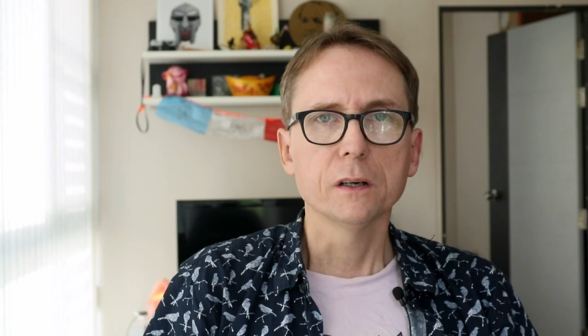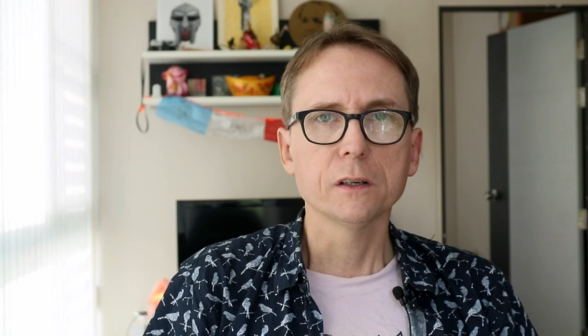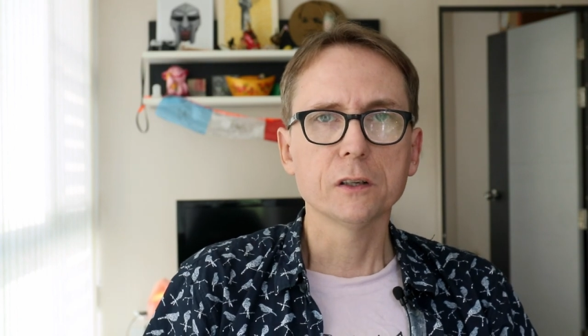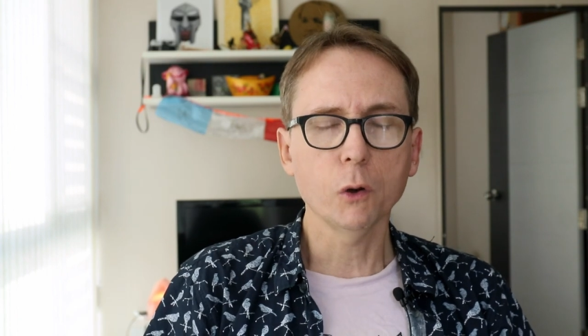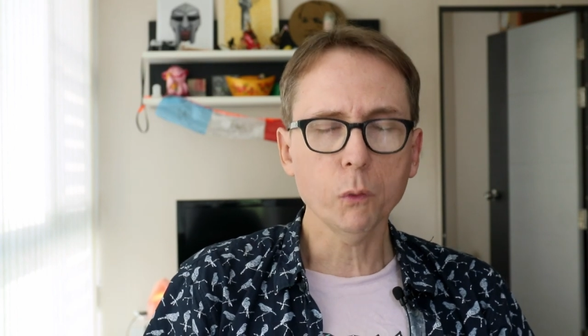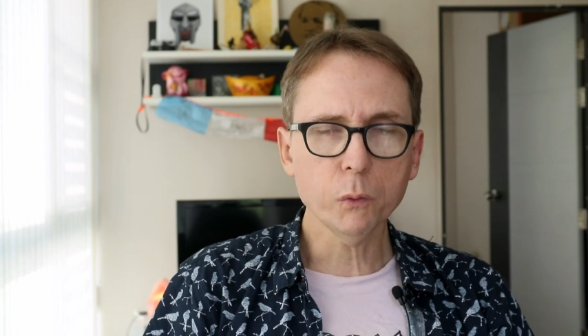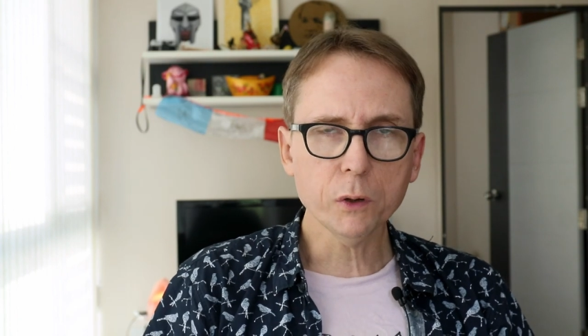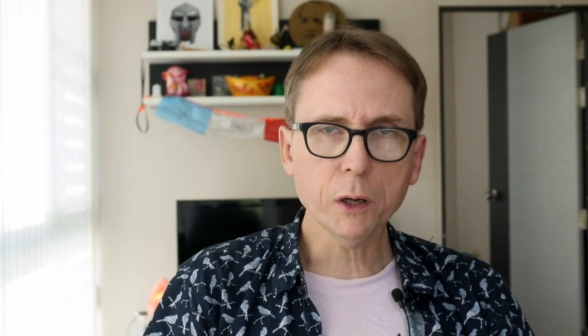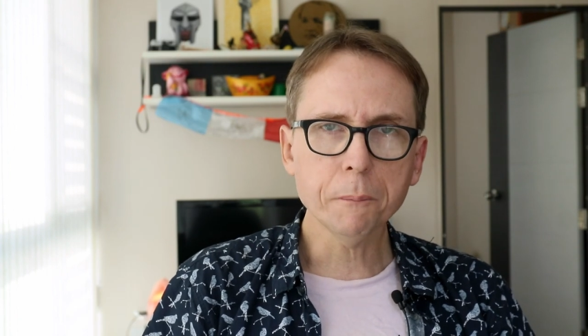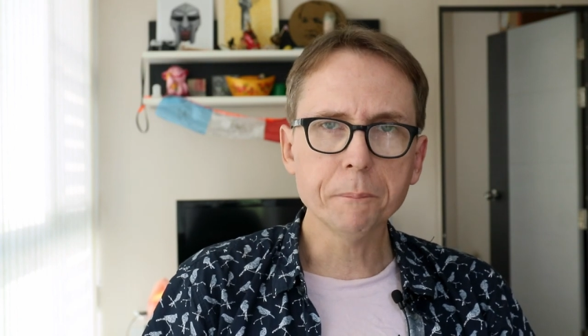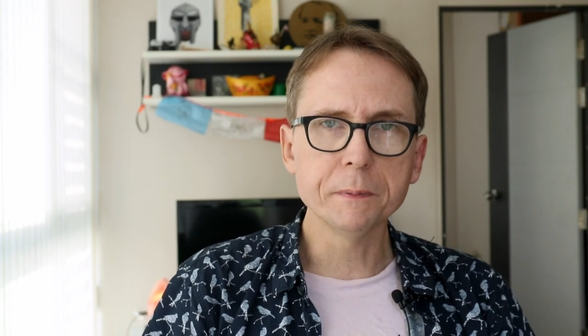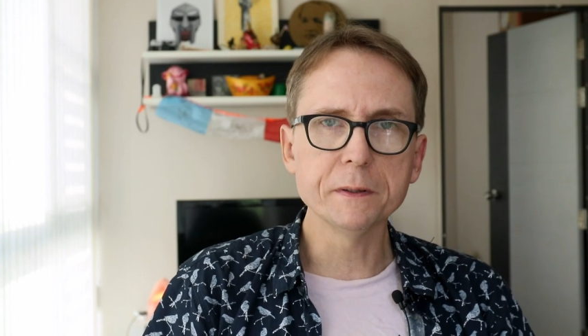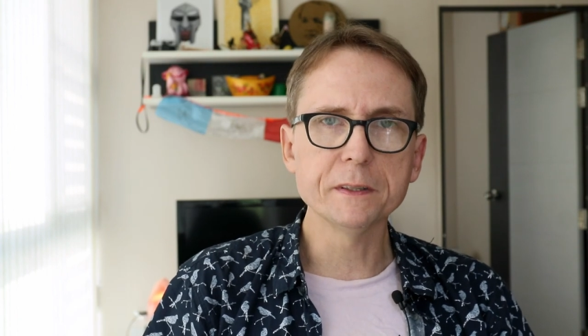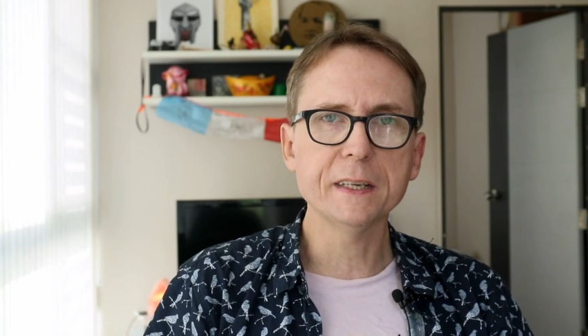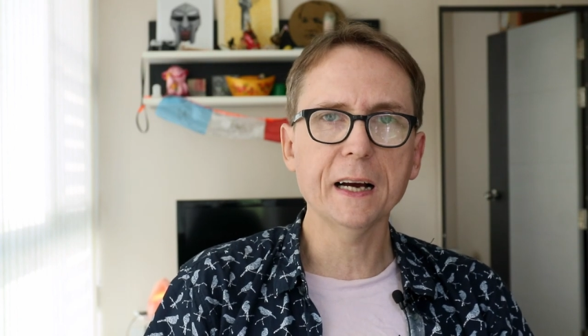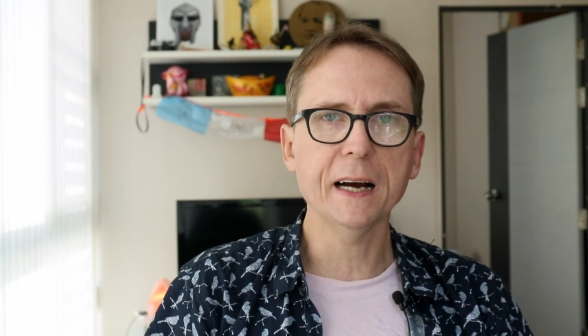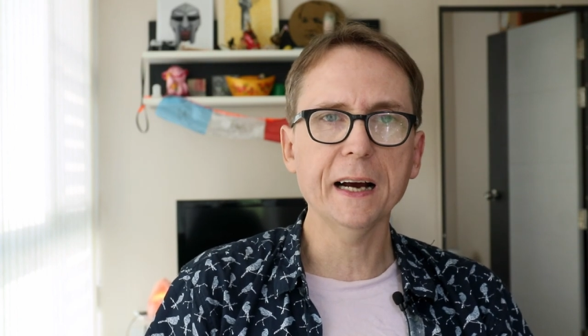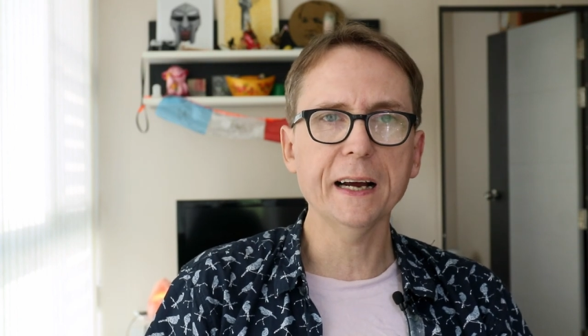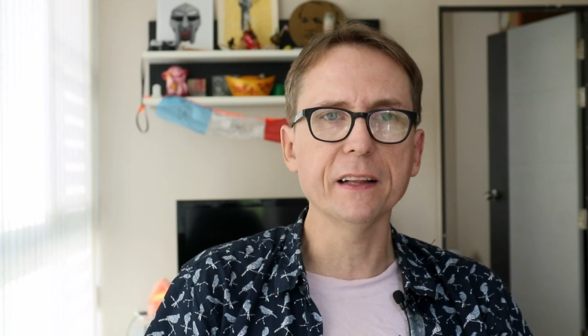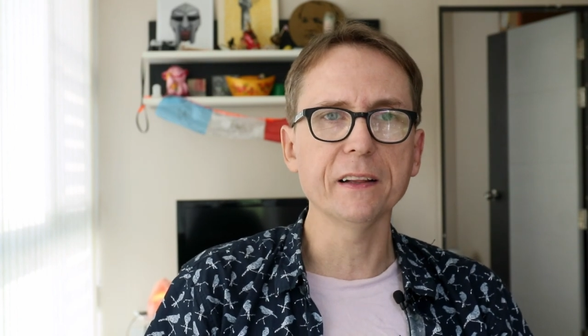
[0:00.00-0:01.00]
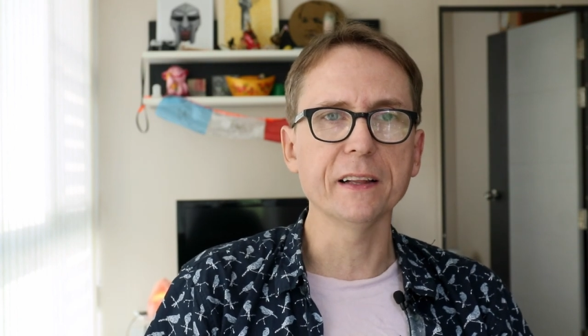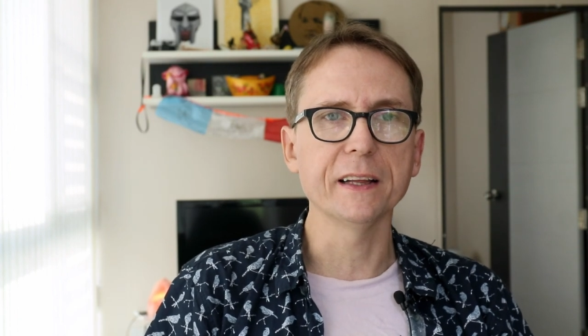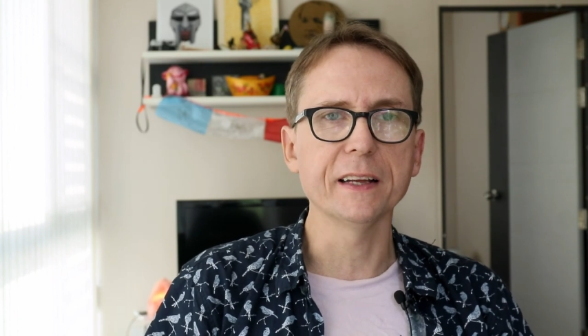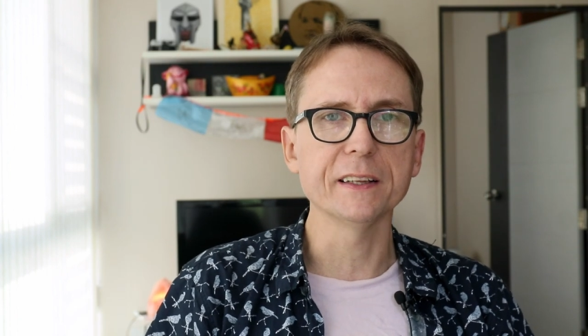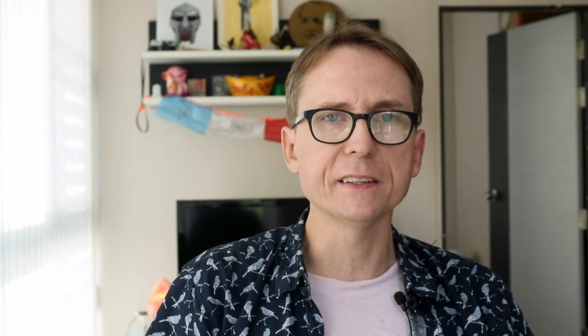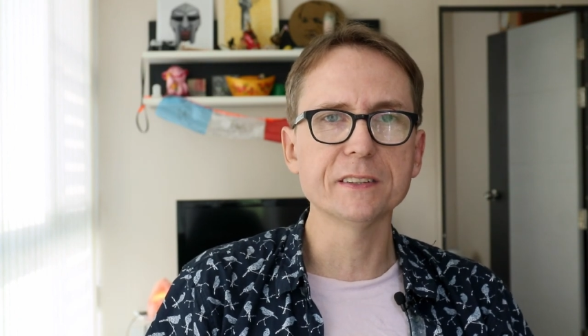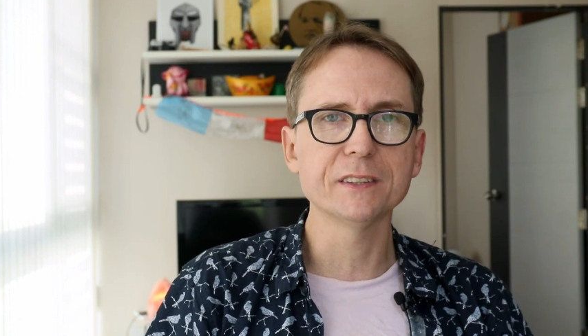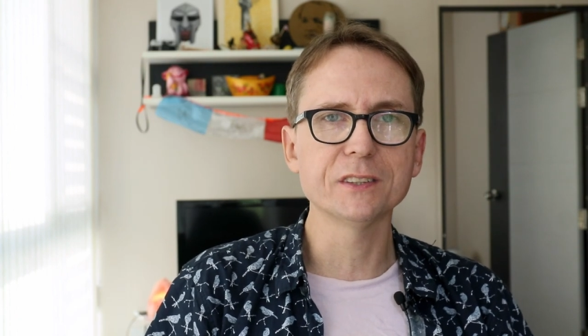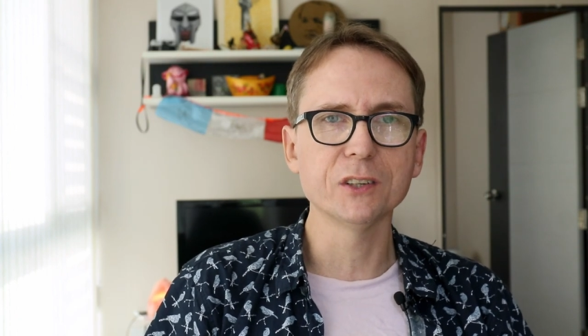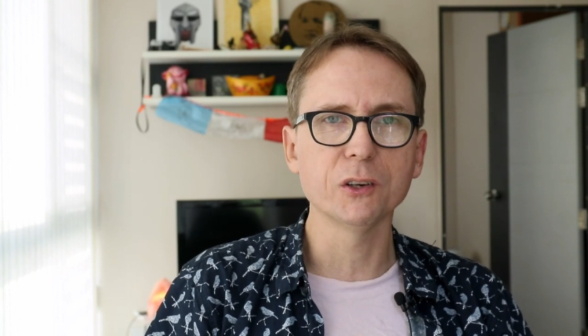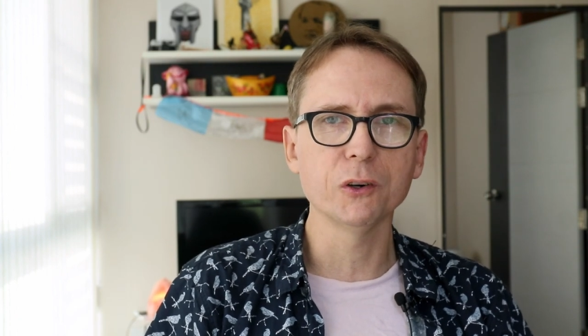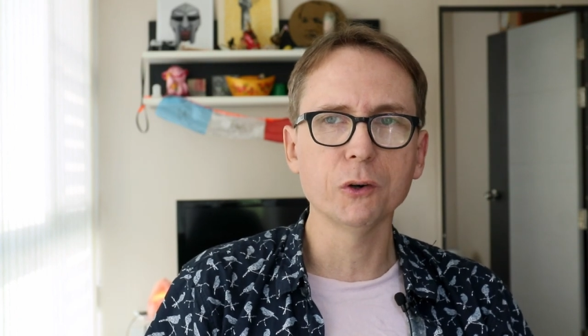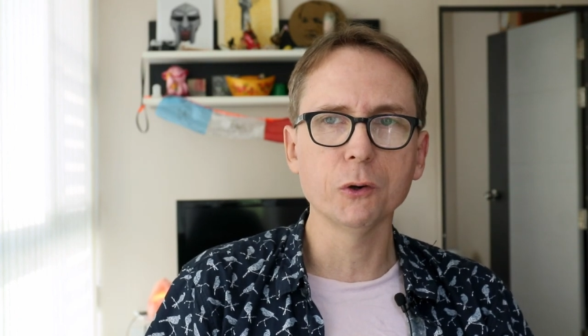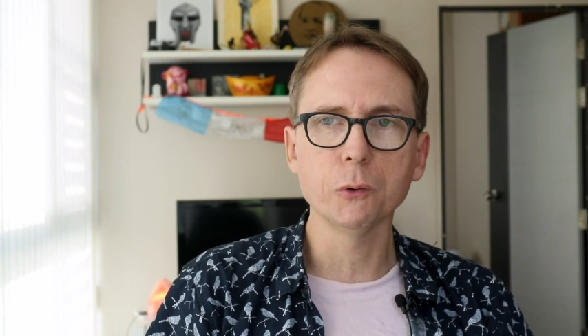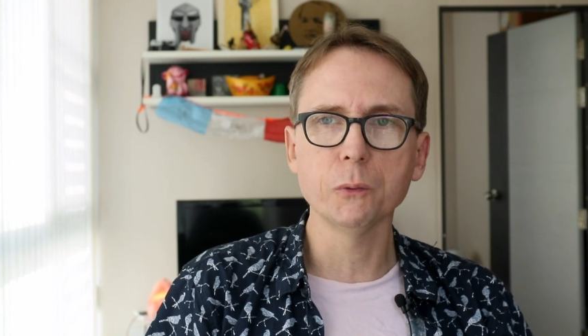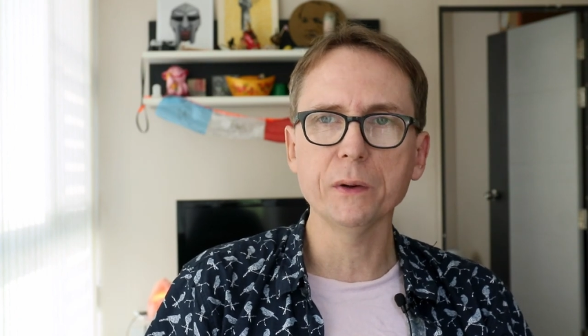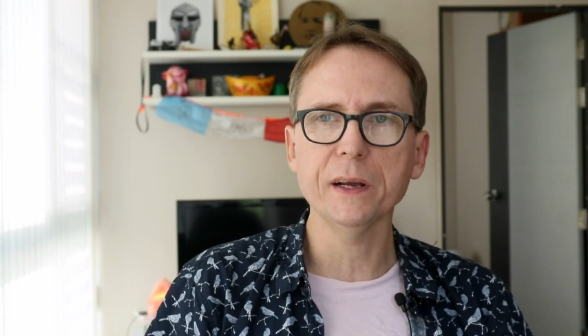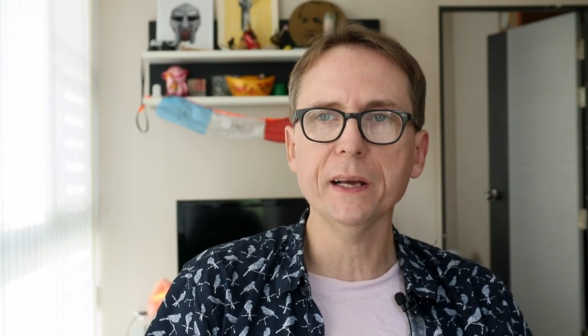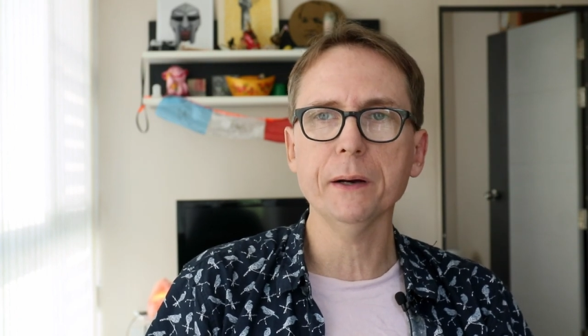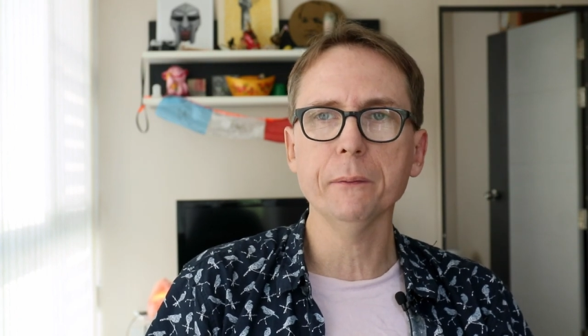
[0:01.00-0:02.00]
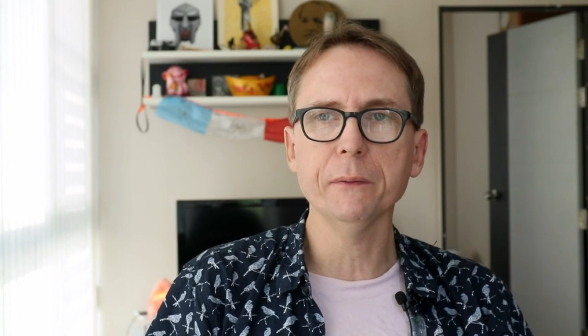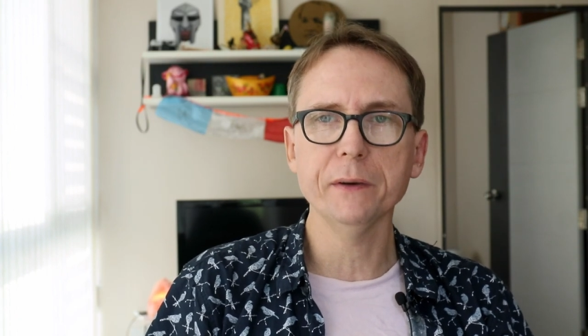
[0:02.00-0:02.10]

going up in Thailand, so yeah,